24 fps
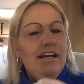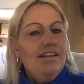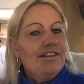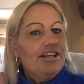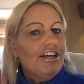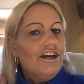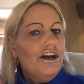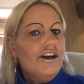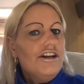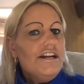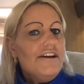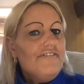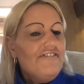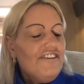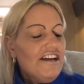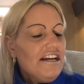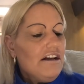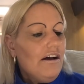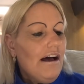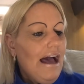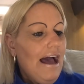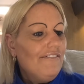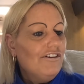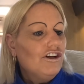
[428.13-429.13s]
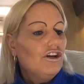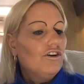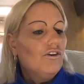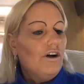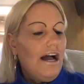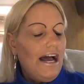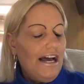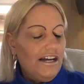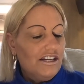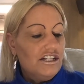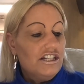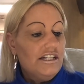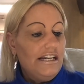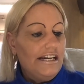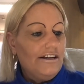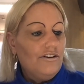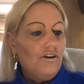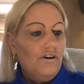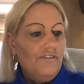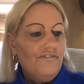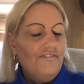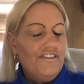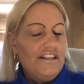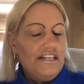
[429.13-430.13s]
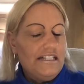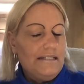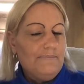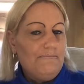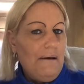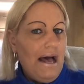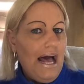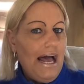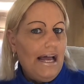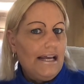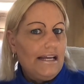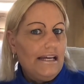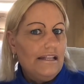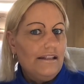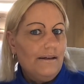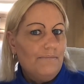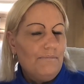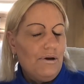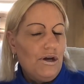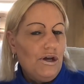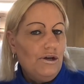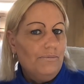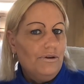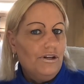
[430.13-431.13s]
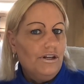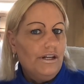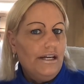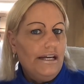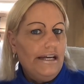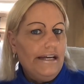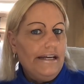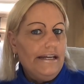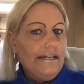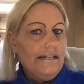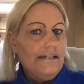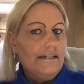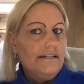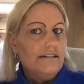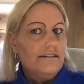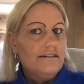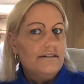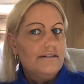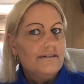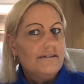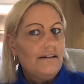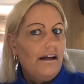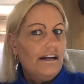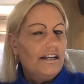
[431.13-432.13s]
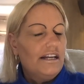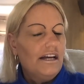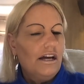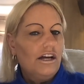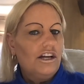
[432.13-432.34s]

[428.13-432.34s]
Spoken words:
The only thing I haven't actually got for this bag at the moment is like